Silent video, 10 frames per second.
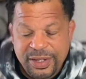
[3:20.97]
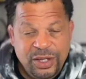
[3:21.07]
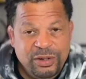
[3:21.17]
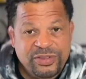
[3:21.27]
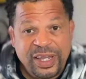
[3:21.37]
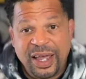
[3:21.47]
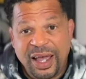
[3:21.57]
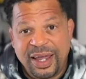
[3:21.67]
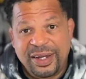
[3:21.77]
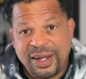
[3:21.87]
say
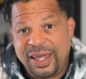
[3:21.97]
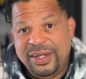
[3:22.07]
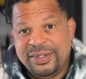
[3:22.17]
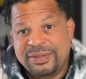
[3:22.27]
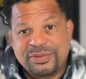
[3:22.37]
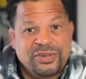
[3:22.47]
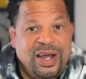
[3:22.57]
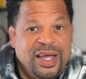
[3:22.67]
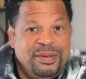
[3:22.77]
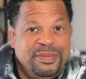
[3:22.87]
hi, like,
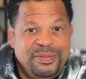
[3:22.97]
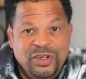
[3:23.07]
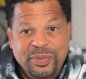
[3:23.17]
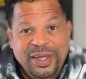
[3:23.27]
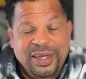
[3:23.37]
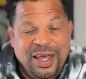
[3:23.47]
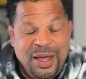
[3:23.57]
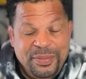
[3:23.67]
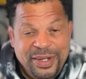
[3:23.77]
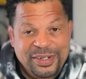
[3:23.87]
subscribe, make a
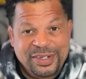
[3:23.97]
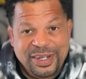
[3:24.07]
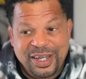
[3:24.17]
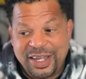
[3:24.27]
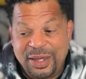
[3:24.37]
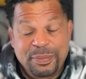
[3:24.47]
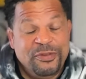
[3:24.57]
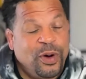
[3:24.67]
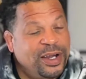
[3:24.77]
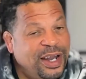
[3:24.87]
comment. And
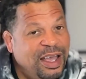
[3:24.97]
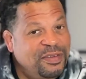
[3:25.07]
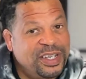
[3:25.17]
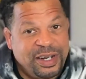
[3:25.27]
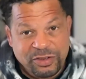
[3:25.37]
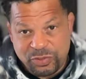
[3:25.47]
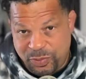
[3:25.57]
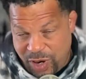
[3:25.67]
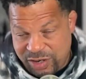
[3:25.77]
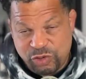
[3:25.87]
before I dive in, because
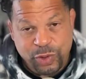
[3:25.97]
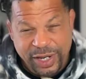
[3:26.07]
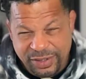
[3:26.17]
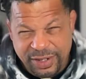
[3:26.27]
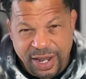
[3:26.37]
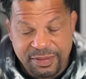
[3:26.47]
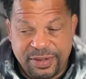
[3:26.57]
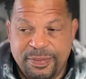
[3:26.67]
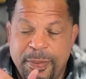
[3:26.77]
I was ready to dive in.